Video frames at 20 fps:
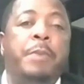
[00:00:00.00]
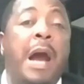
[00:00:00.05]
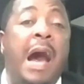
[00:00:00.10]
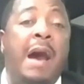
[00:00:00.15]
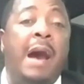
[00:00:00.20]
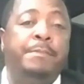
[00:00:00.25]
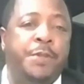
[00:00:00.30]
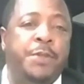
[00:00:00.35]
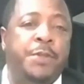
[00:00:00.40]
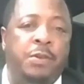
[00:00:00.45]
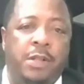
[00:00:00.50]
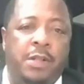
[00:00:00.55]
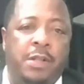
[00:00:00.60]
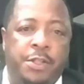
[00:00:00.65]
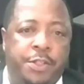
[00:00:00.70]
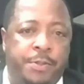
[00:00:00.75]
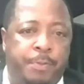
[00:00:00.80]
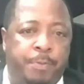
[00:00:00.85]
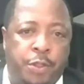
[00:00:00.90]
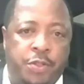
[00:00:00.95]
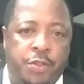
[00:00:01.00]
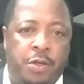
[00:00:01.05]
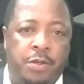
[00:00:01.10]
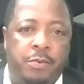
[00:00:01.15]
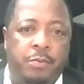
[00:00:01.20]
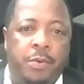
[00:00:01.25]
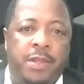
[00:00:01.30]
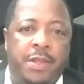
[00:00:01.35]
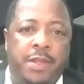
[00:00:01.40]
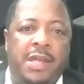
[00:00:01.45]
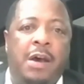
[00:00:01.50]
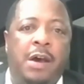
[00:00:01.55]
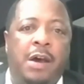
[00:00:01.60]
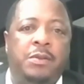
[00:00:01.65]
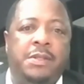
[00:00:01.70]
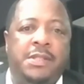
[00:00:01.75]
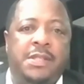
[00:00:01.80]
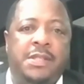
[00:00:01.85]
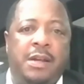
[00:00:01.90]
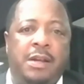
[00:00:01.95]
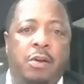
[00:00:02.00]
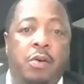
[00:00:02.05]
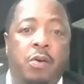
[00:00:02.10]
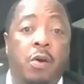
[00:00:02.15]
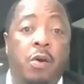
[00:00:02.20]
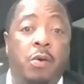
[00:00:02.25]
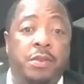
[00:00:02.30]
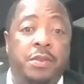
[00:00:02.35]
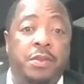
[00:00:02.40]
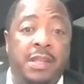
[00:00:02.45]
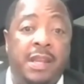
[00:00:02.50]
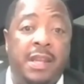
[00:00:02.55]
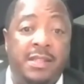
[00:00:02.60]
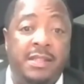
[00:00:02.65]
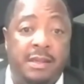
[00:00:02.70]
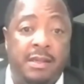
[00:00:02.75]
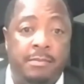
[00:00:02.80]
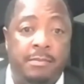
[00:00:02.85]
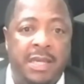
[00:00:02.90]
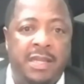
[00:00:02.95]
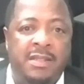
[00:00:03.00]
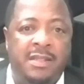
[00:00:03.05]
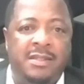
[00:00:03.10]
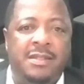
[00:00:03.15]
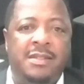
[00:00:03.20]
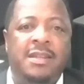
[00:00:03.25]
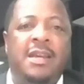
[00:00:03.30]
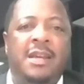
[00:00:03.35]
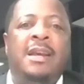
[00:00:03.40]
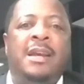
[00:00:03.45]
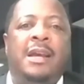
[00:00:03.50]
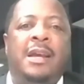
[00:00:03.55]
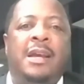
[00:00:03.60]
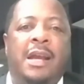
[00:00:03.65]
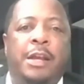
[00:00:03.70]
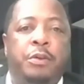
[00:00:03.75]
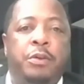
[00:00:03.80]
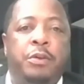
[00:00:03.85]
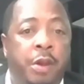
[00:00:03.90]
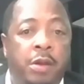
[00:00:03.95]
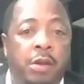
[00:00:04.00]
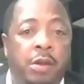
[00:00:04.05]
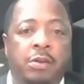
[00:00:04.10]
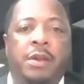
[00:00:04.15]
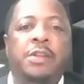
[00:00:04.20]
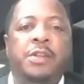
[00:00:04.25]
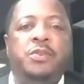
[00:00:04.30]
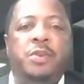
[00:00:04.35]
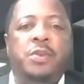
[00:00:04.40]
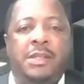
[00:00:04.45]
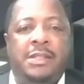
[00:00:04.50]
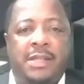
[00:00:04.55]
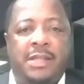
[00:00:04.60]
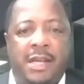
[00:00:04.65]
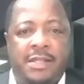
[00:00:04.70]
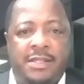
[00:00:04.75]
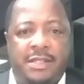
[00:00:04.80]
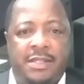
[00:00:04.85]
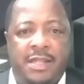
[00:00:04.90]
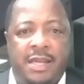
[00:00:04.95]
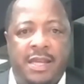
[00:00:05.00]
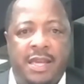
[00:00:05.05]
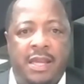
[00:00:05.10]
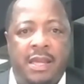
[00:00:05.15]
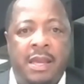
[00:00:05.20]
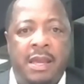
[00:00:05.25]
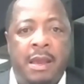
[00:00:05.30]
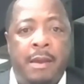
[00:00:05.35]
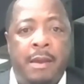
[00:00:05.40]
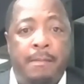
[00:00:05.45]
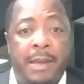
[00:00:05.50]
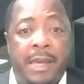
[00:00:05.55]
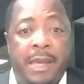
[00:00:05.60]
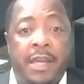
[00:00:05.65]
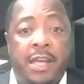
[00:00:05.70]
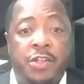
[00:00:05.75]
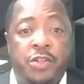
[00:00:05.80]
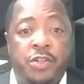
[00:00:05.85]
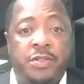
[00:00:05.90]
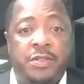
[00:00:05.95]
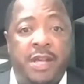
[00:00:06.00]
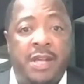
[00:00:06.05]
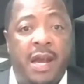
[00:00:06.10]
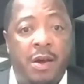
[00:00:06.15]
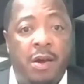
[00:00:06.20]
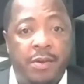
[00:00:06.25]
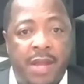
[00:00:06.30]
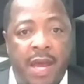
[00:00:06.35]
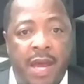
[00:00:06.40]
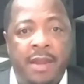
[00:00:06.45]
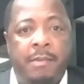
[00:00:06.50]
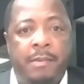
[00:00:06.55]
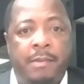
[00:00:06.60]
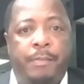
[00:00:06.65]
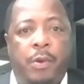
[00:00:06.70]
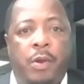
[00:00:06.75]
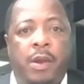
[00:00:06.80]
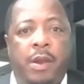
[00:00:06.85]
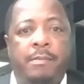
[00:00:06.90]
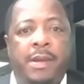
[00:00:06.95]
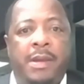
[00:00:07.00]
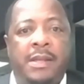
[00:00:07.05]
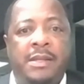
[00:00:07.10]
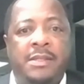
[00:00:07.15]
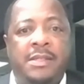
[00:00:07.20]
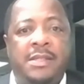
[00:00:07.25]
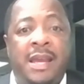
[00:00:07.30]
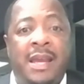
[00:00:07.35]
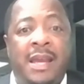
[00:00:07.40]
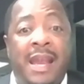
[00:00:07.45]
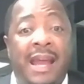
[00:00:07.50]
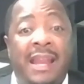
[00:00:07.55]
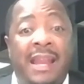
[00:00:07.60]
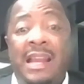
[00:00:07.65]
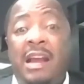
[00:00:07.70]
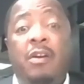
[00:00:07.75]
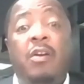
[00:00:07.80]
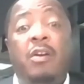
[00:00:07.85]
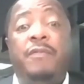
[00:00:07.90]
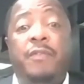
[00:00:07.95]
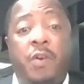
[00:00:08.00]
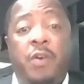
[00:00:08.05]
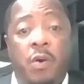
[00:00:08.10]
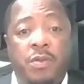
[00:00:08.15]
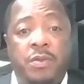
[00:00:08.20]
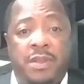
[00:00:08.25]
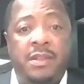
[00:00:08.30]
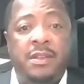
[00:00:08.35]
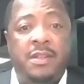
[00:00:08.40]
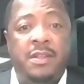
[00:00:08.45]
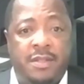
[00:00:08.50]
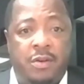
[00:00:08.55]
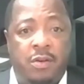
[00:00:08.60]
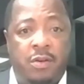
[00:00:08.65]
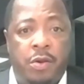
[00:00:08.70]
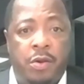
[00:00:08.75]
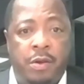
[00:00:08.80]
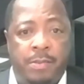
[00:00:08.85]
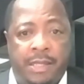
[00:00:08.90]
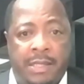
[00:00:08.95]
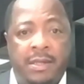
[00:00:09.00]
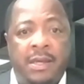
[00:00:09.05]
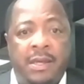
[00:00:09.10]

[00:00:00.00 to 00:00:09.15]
absolutely spot on. Without uh, growth in SMEs, uh, you're not going to address the big issues around unemployment and lack of growth in this economy.